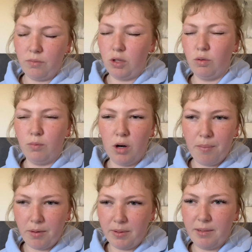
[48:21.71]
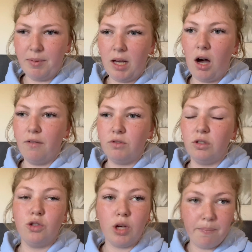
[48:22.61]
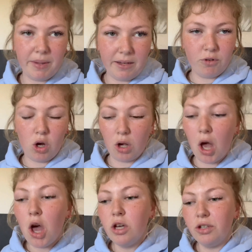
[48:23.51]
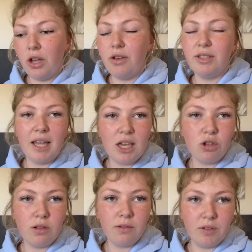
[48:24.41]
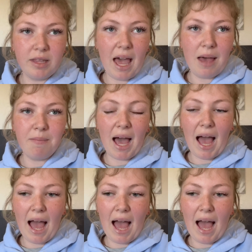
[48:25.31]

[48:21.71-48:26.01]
which will probably be after the jumping vlog, so stay tuned for them.